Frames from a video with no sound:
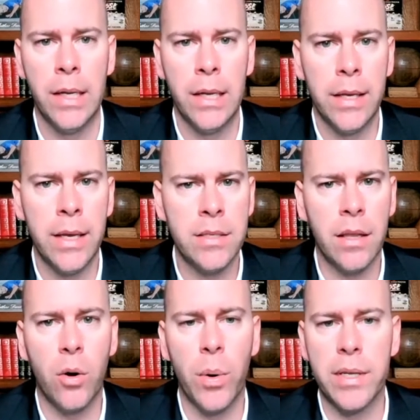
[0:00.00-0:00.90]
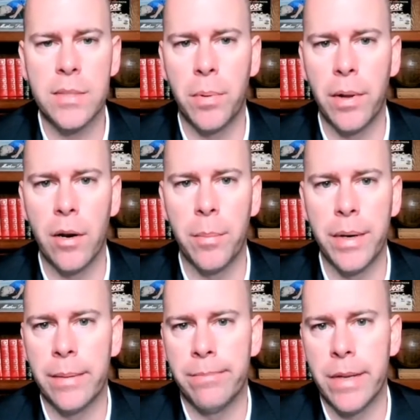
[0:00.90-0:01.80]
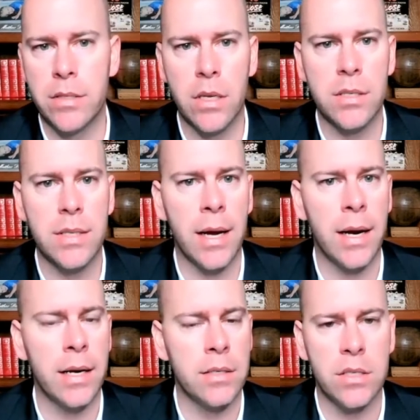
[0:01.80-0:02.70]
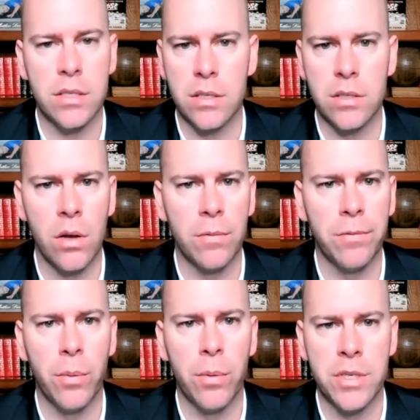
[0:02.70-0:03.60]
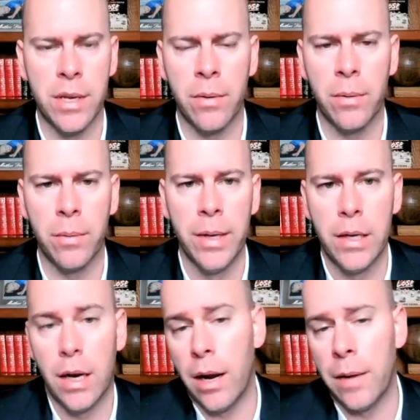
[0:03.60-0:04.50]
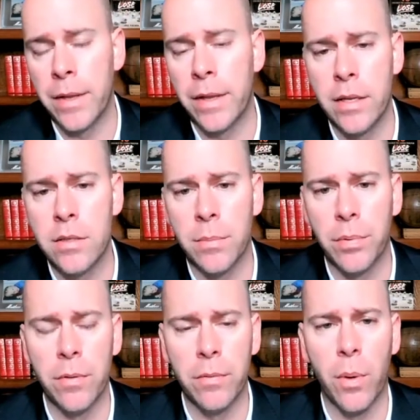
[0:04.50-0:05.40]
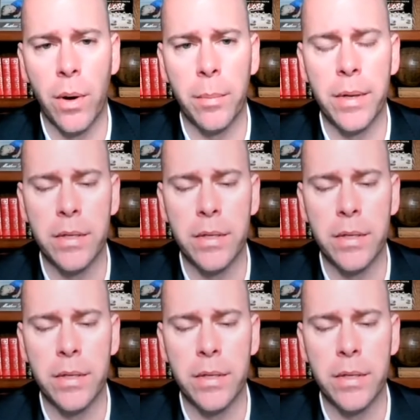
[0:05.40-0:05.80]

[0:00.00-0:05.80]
He isn't the quickest player, but he has good size and is just a solid floor general. I think he's improved quite a bit